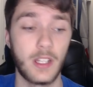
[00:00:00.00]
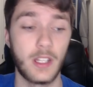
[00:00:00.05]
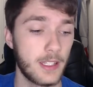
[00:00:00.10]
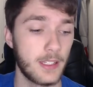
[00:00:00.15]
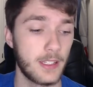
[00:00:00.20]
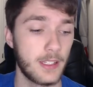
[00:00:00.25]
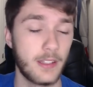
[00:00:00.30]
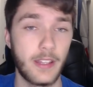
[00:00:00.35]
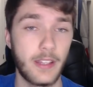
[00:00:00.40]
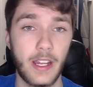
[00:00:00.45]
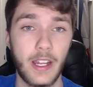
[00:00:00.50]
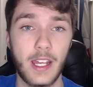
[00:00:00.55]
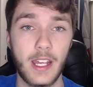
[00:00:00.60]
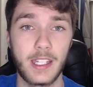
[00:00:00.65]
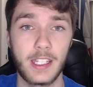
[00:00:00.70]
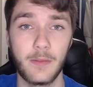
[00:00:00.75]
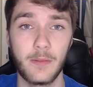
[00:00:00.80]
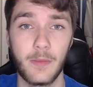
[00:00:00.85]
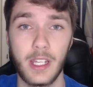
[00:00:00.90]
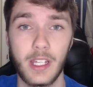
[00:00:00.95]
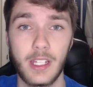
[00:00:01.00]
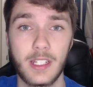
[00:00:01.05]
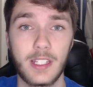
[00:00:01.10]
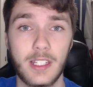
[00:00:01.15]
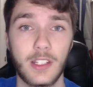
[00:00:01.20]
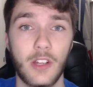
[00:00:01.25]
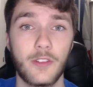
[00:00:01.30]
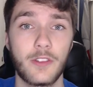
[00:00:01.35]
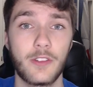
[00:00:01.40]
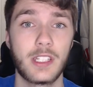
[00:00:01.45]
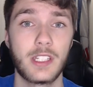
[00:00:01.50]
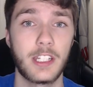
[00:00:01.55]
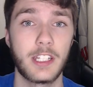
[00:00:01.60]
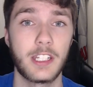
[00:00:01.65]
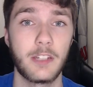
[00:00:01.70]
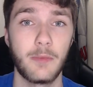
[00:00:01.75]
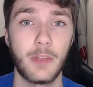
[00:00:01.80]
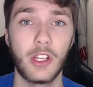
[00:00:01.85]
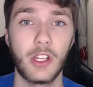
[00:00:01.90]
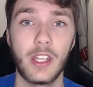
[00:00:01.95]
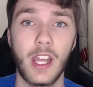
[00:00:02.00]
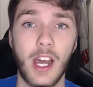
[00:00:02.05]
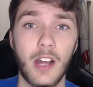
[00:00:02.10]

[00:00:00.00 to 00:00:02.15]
as they estimate, as low as $60 million.